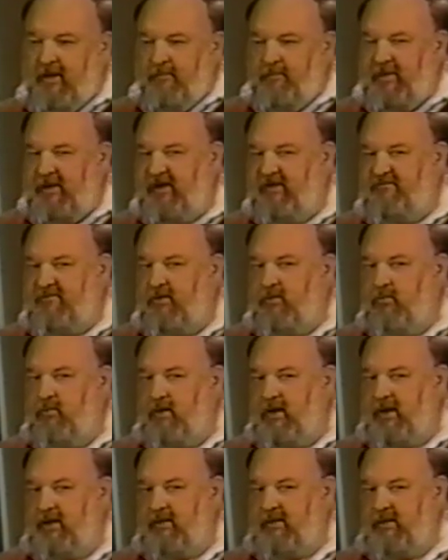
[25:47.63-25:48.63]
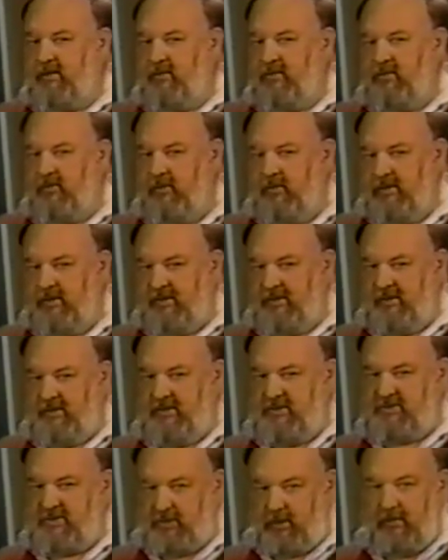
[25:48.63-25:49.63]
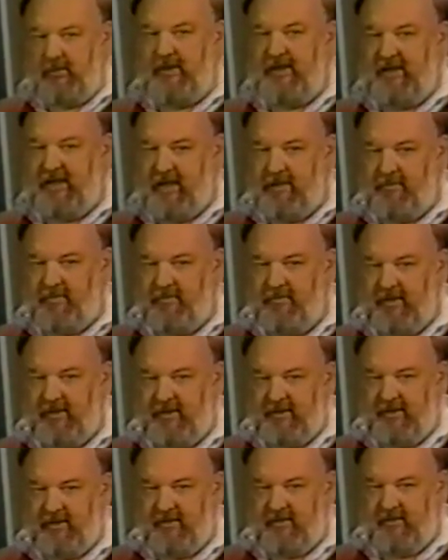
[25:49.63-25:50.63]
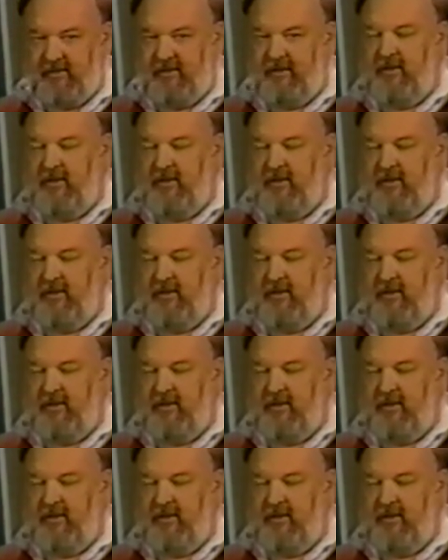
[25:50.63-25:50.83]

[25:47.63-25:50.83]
But if you want good soaring capabilities,